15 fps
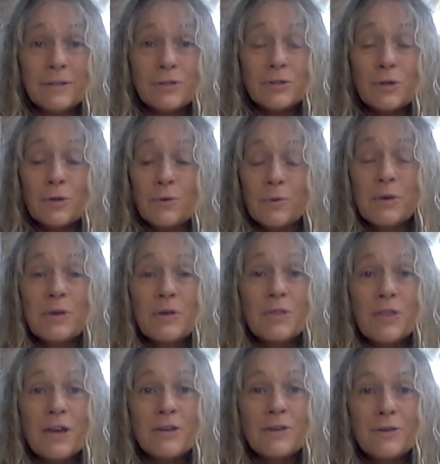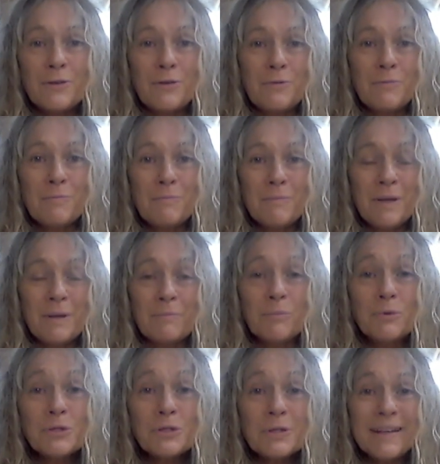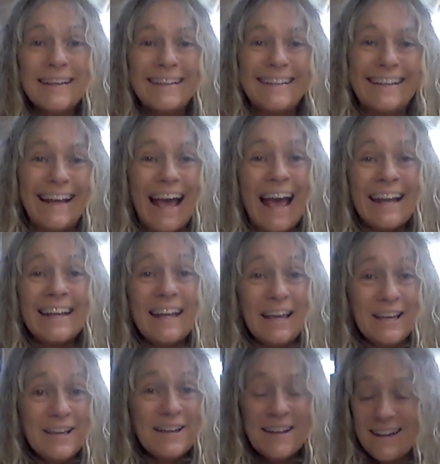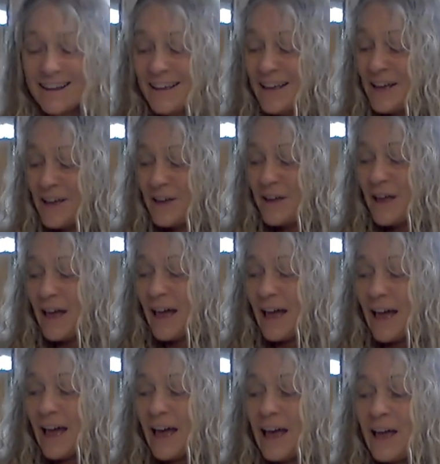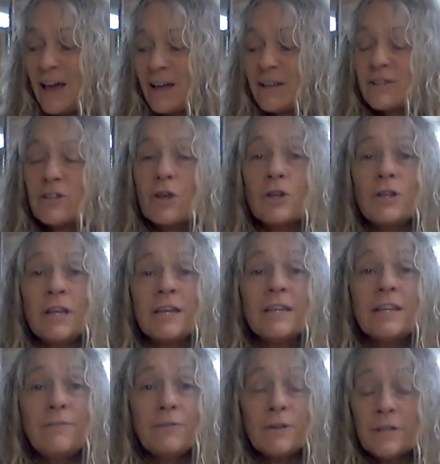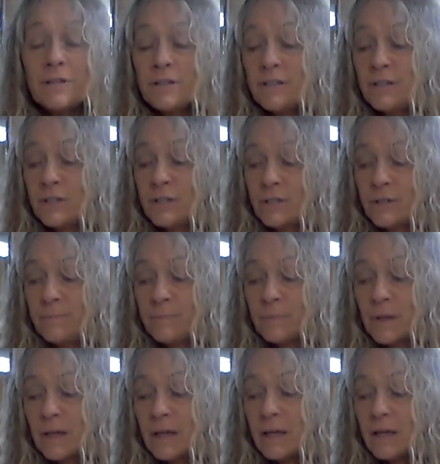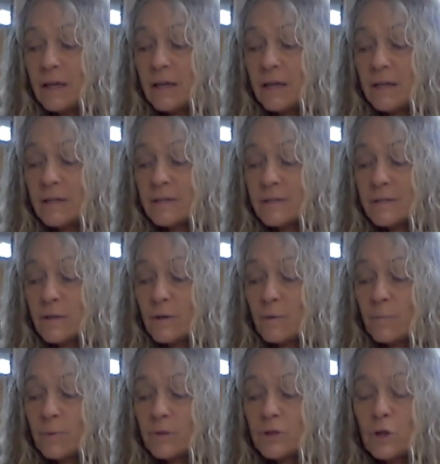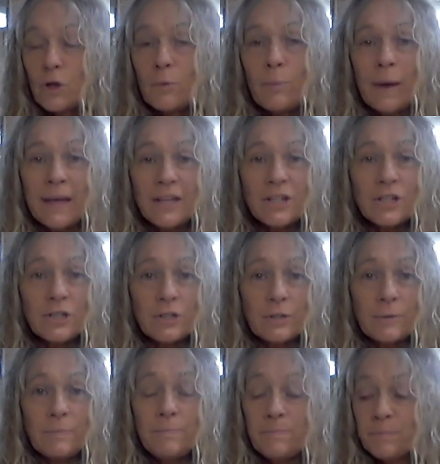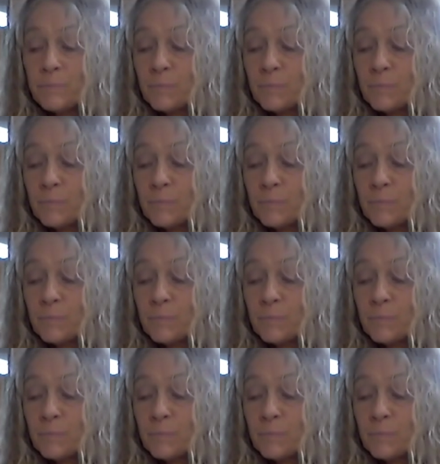So thank you, mint bush and Ian. So negative condition is perturbation,